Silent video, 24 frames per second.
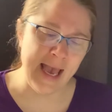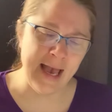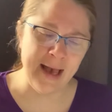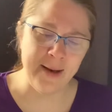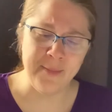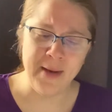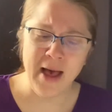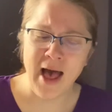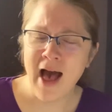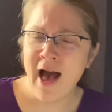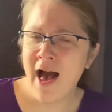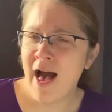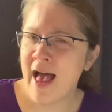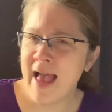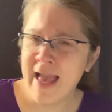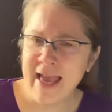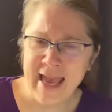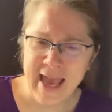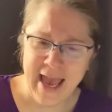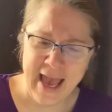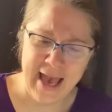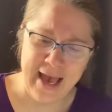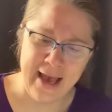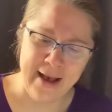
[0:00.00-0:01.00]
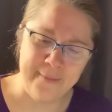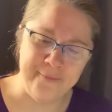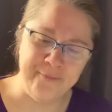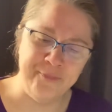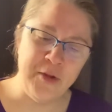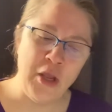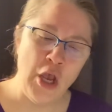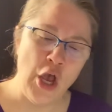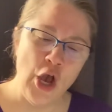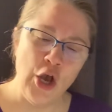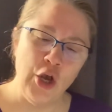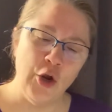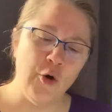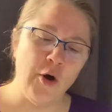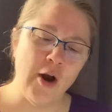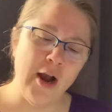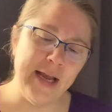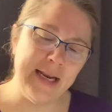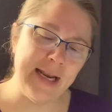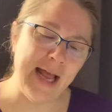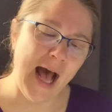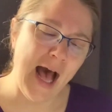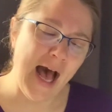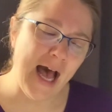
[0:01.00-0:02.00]
am. I am,
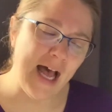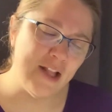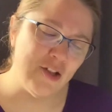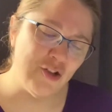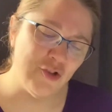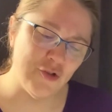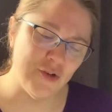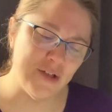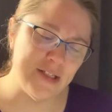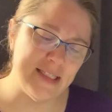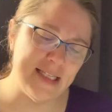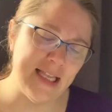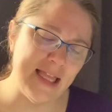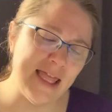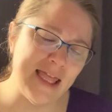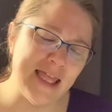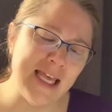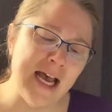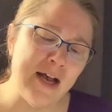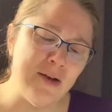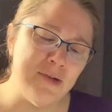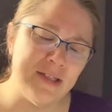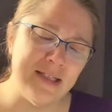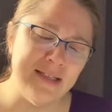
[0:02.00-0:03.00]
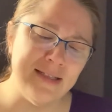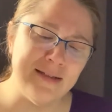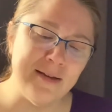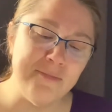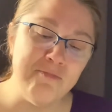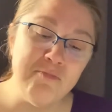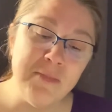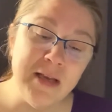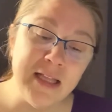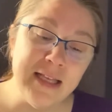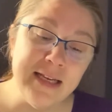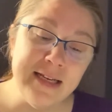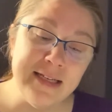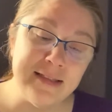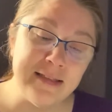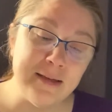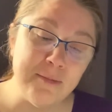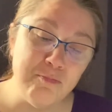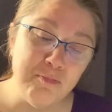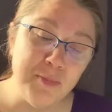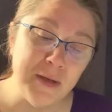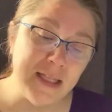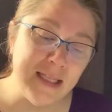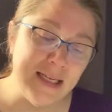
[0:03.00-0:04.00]
cried hundreds and thousands and millions
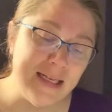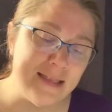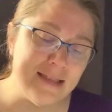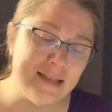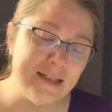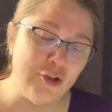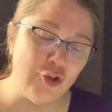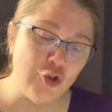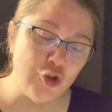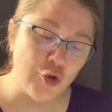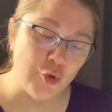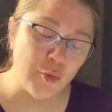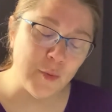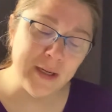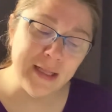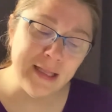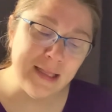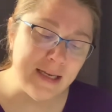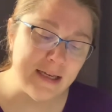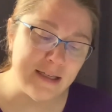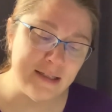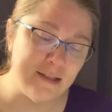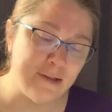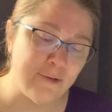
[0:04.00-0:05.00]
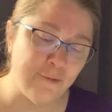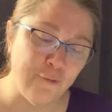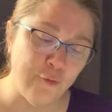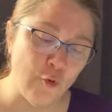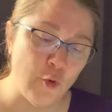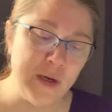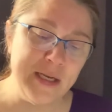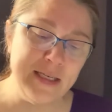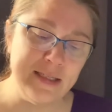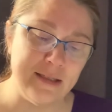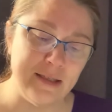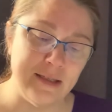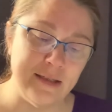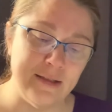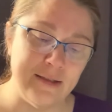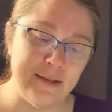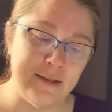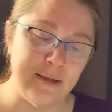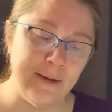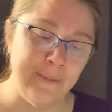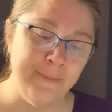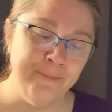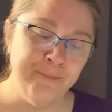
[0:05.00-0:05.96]
and billions and trillions of voices,